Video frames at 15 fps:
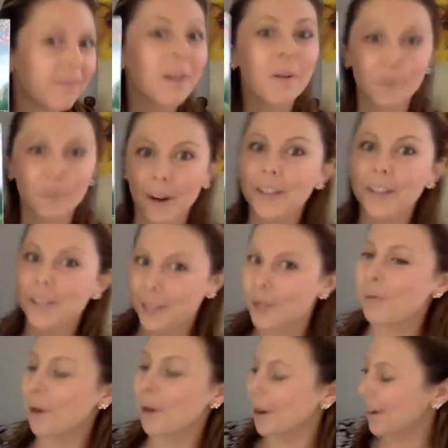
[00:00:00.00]
Writes the
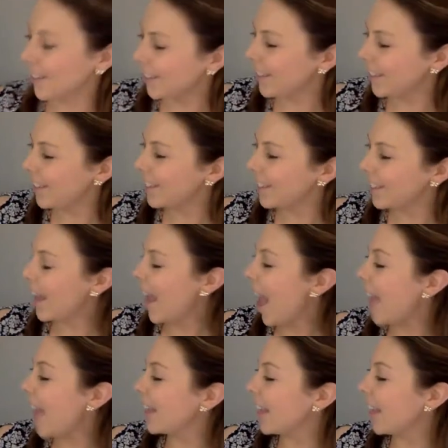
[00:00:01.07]
words.
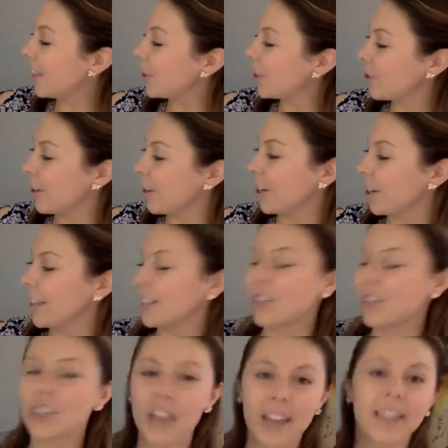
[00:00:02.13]
And the illustrator is
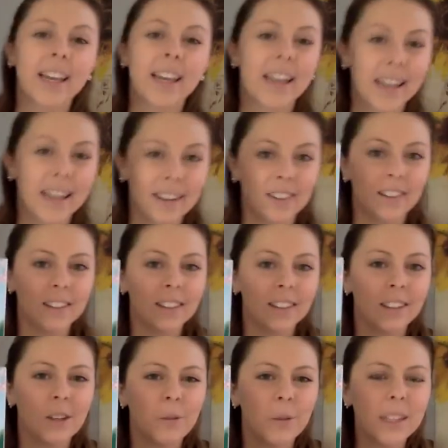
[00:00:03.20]
Jen Hill.
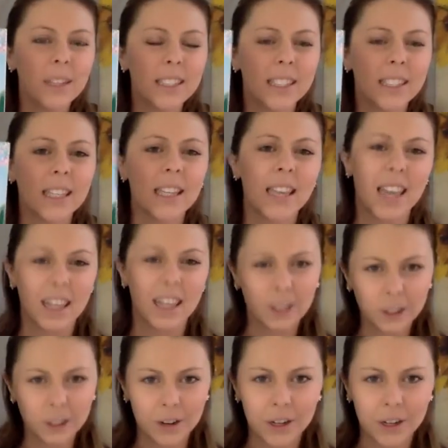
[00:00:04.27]
What's the
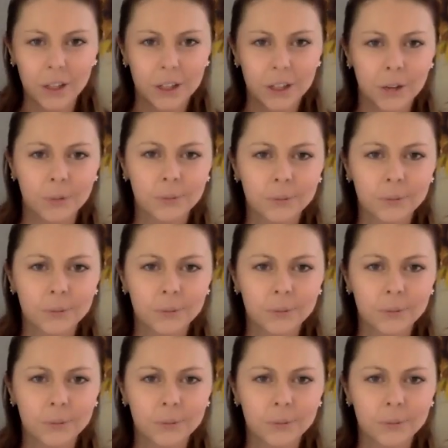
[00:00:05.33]
illustrator do?